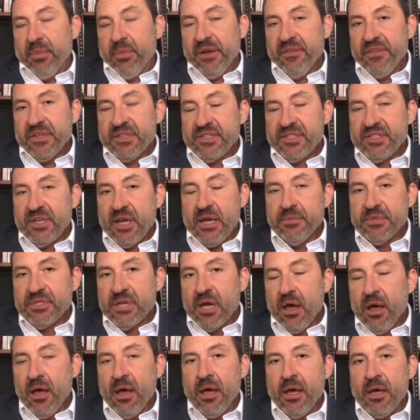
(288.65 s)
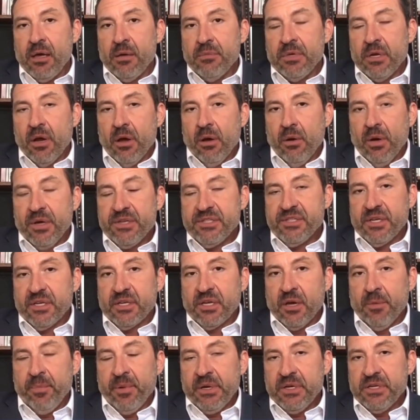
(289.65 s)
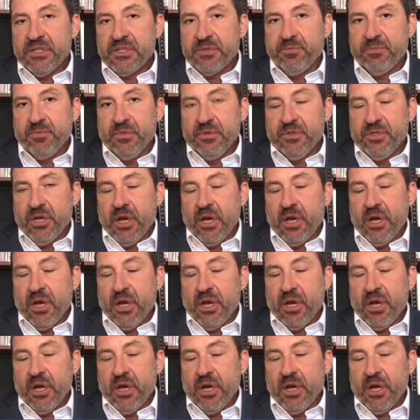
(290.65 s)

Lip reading: But at the same time, as the company's